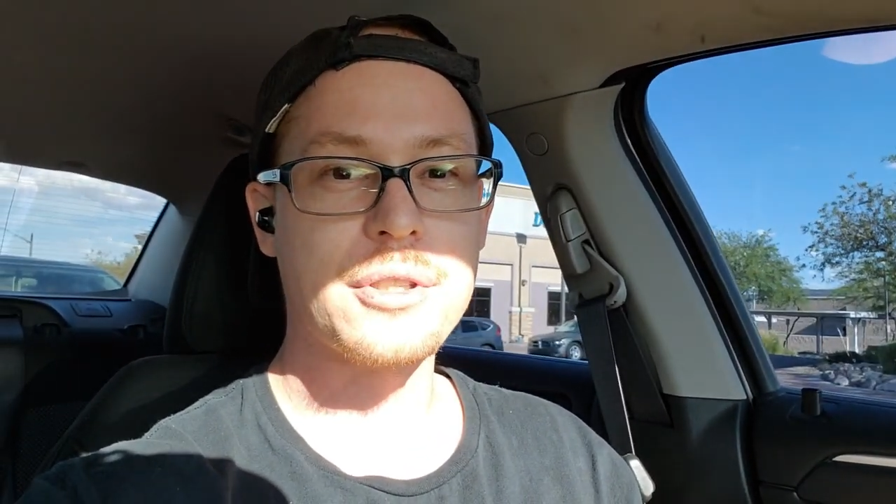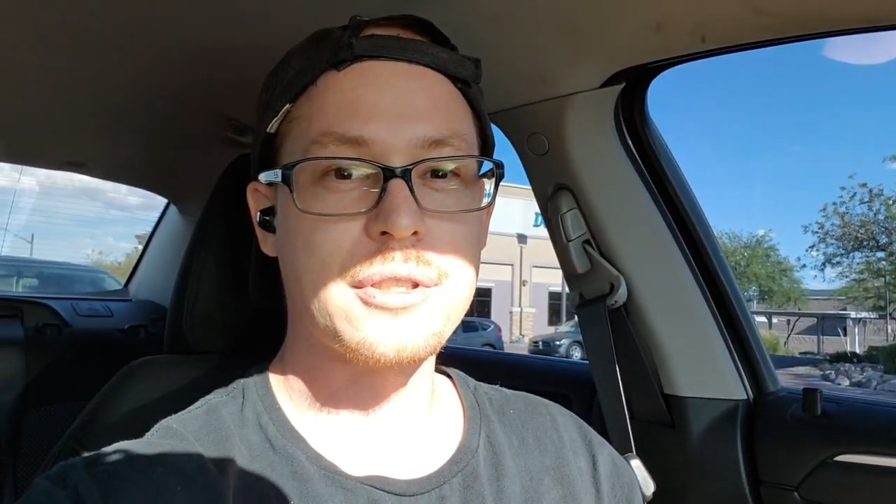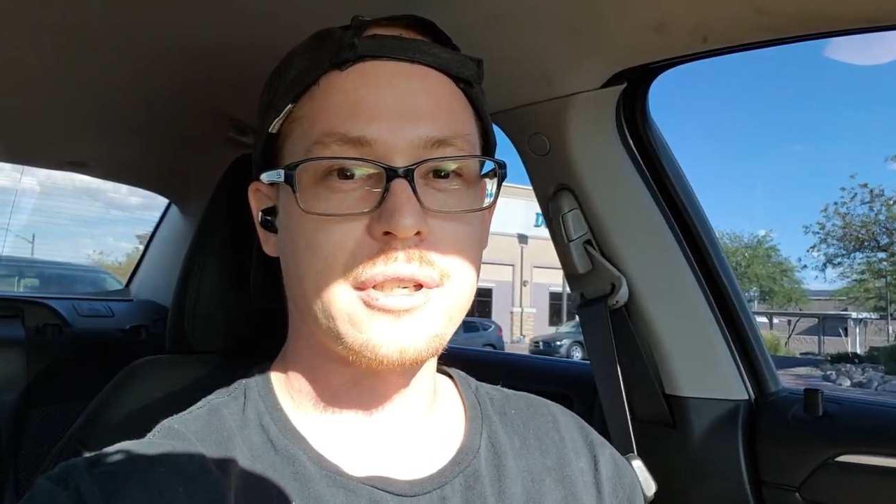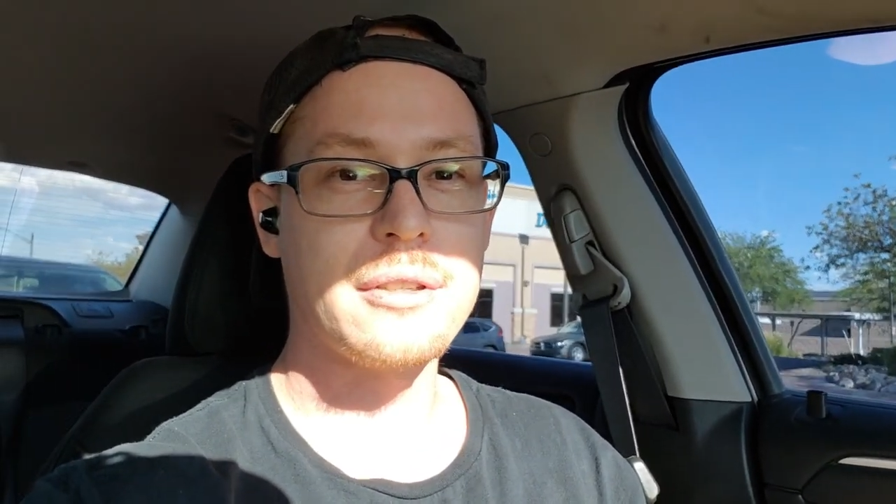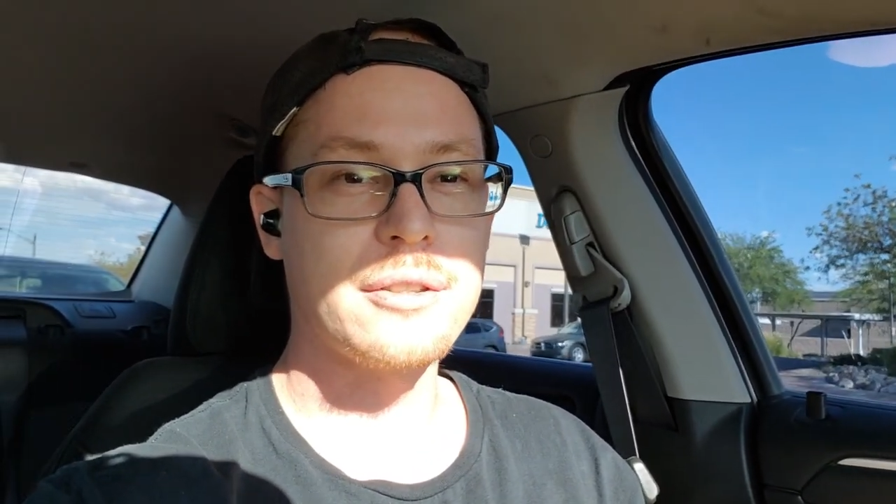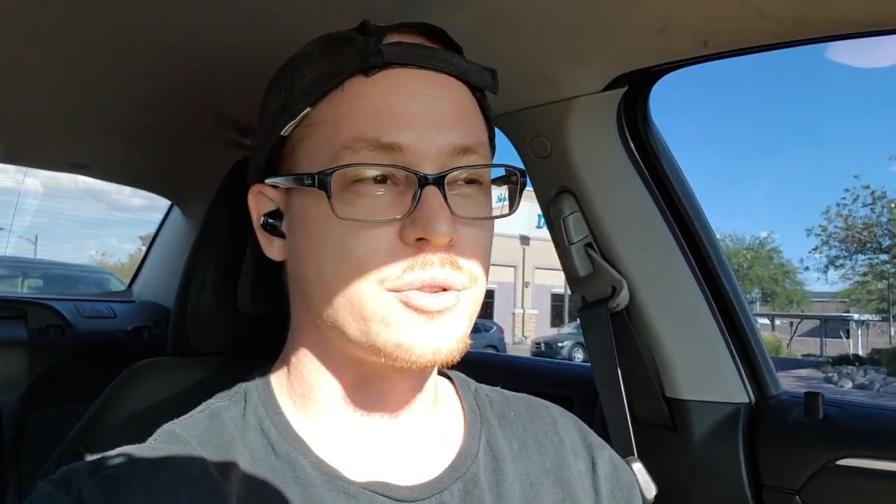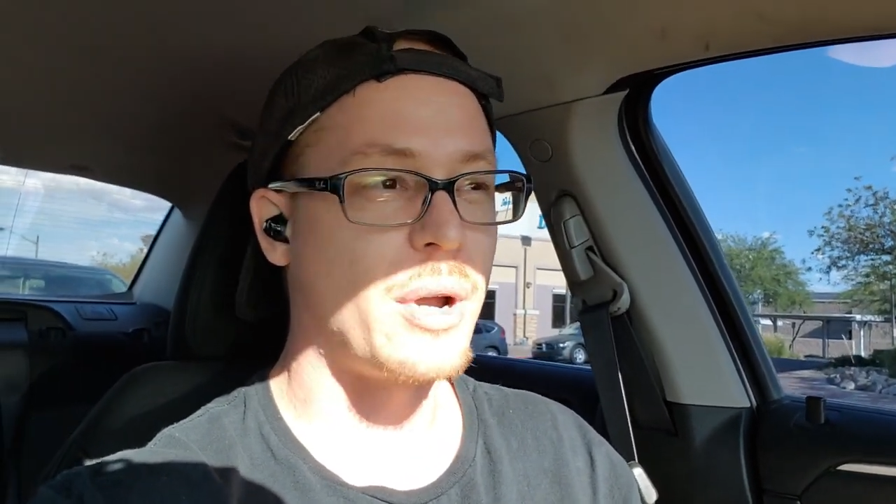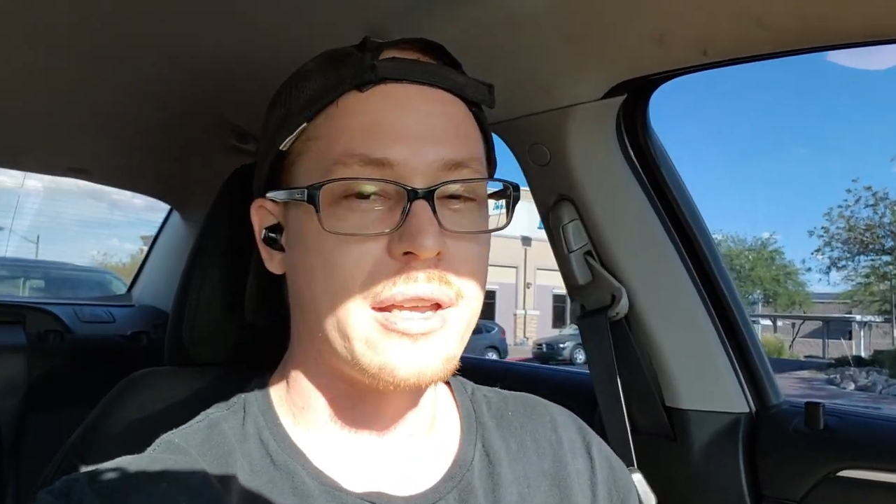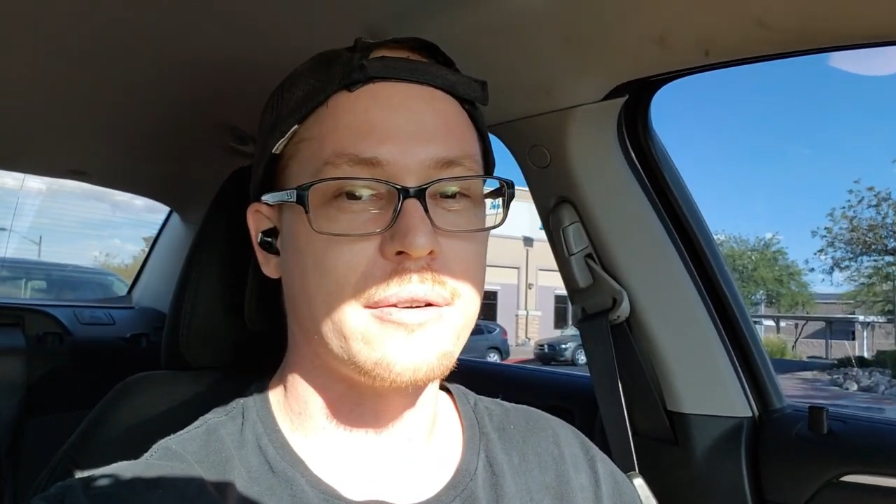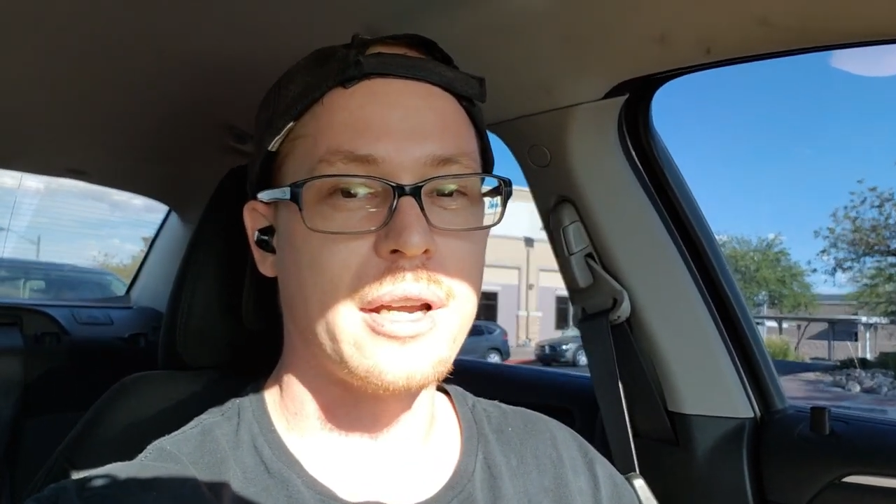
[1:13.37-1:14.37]
Just uh just
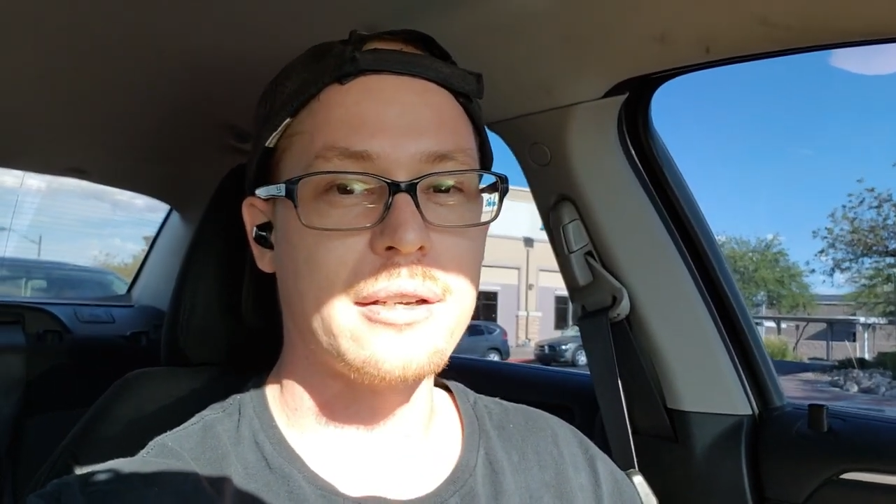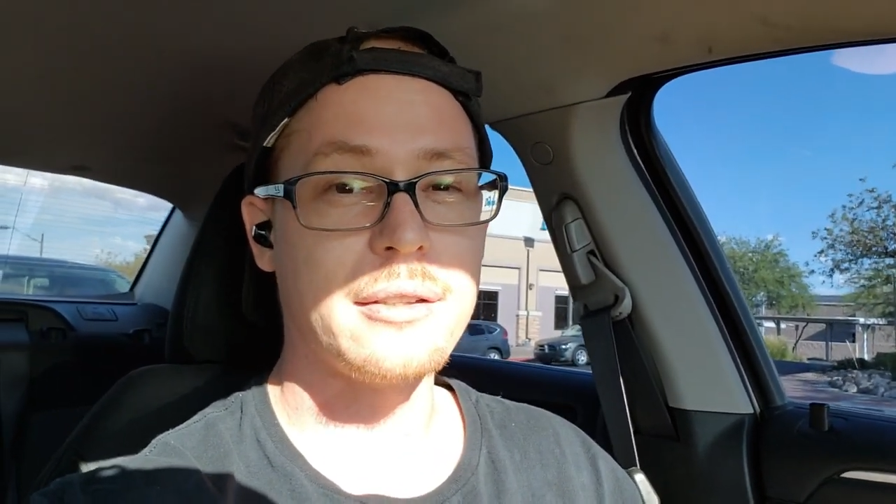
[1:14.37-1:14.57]
wait, right?